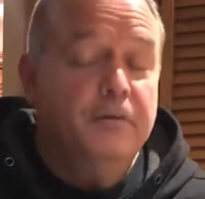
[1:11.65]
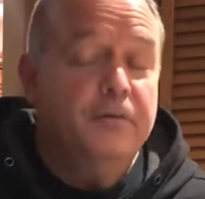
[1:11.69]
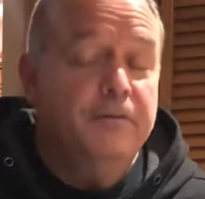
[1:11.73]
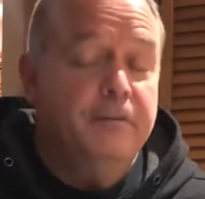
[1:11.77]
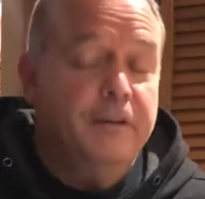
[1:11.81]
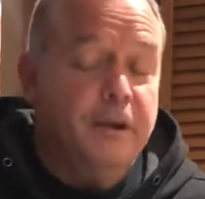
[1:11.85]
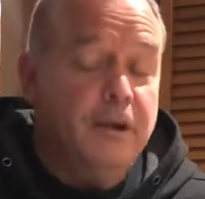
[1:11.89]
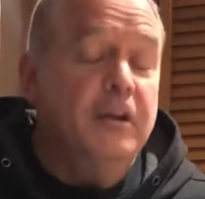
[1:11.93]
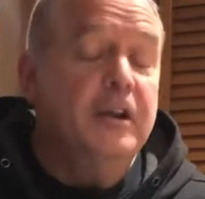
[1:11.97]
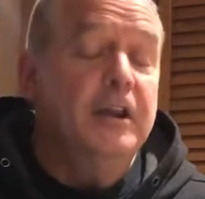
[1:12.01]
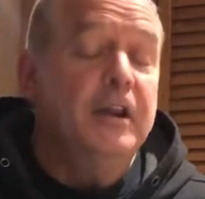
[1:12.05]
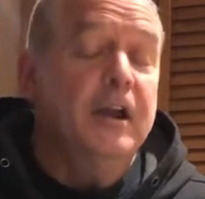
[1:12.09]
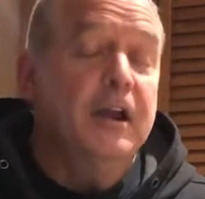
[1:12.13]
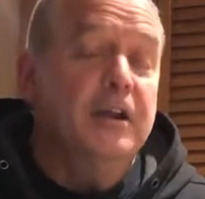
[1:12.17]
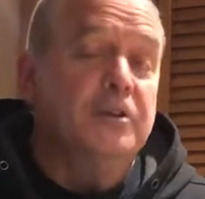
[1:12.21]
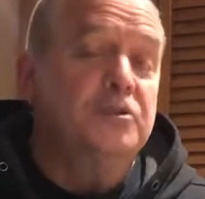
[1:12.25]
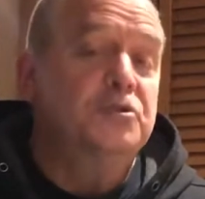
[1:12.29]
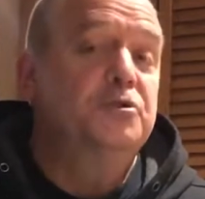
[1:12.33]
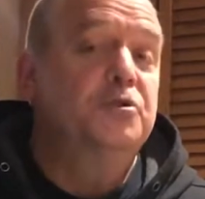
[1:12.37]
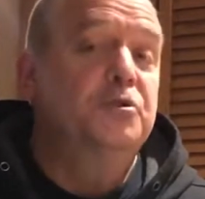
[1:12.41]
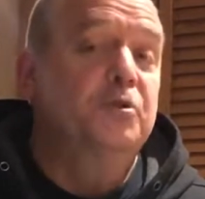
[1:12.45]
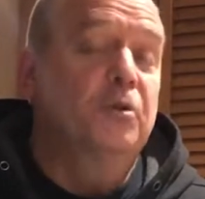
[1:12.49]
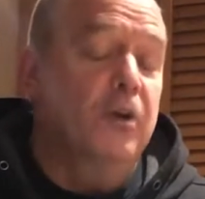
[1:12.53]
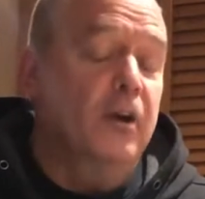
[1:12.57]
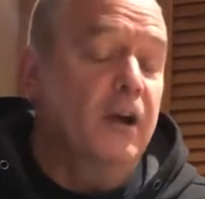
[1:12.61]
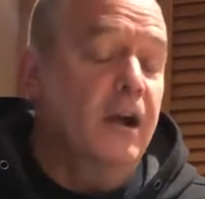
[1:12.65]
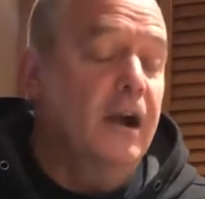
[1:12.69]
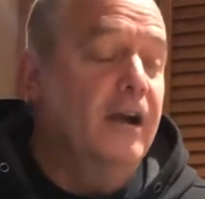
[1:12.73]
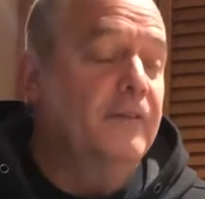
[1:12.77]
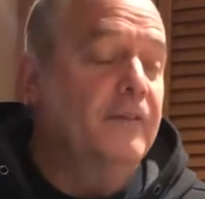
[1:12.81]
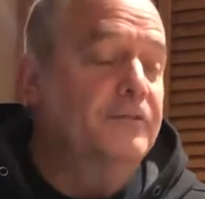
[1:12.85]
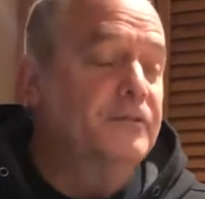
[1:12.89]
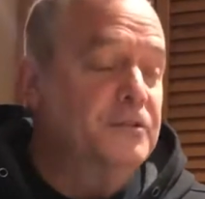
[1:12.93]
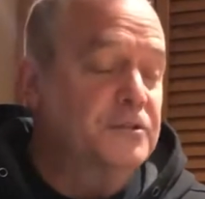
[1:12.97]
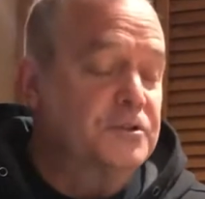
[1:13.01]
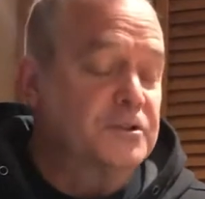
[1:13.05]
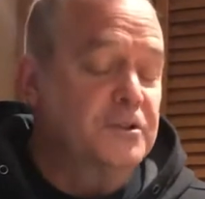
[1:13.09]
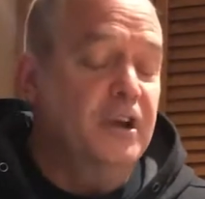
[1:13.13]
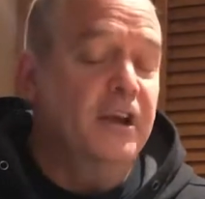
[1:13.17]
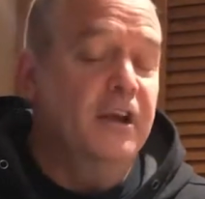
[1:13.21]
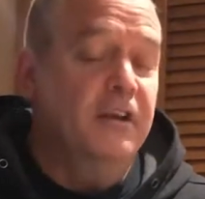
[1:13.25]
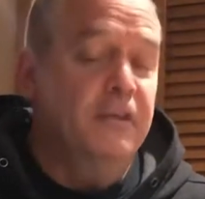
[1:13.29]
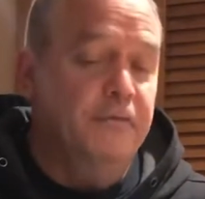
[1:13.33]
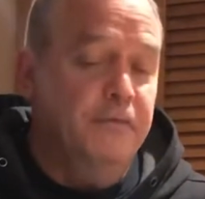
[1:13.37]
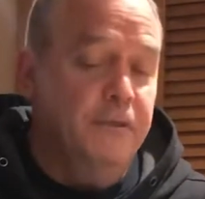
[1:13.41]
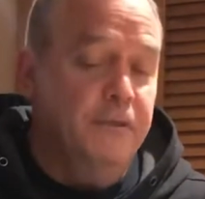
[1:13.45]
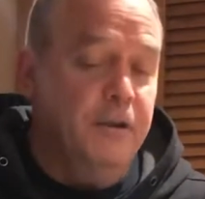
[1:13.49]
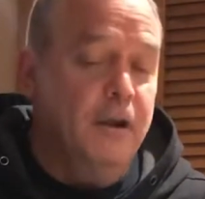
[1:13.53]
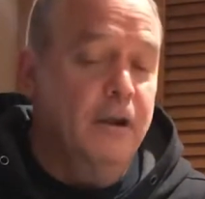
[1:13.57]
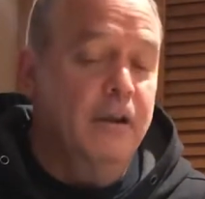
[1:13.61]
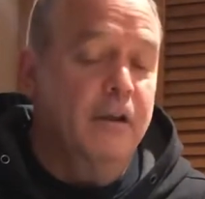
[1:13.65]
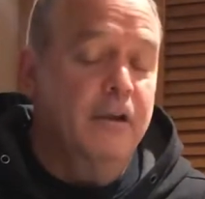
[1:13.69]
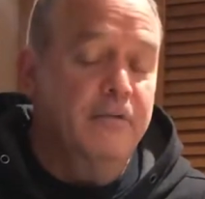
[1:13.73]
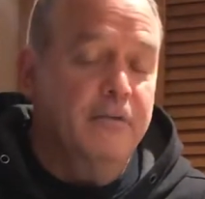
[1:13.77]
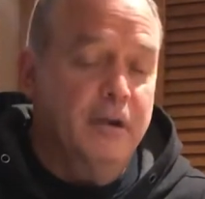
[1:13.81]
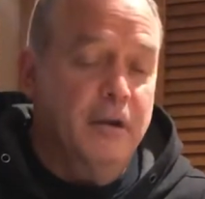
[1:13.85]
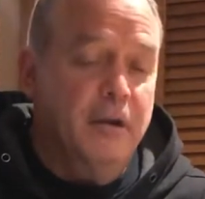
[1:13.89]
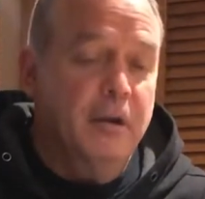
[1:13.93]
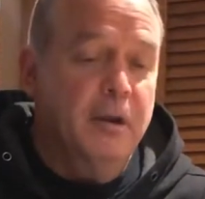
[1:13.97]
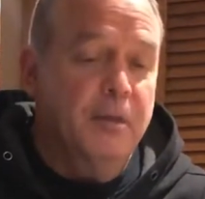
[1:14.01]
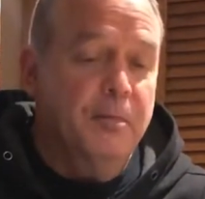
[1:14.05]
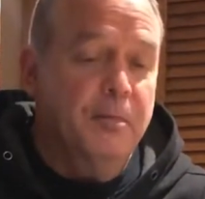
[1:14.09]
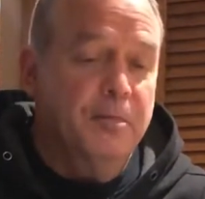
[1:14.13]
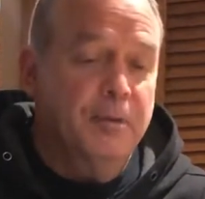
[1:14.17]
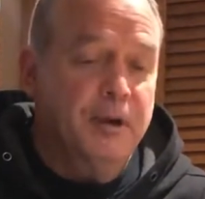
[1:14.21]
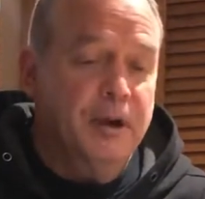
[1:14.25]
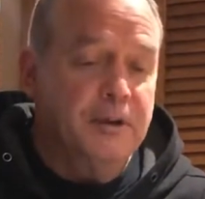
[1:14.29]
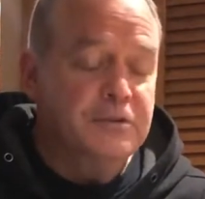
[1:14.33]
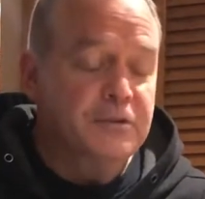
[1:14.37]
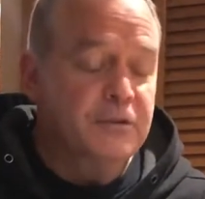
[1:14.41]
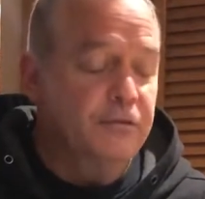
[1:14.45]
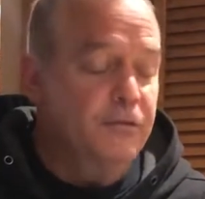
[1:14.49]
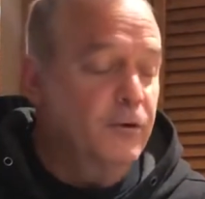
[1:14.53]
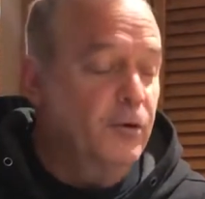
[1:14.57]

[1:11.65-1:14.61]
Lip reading: Very nice store, I have to say. Very, very impressive.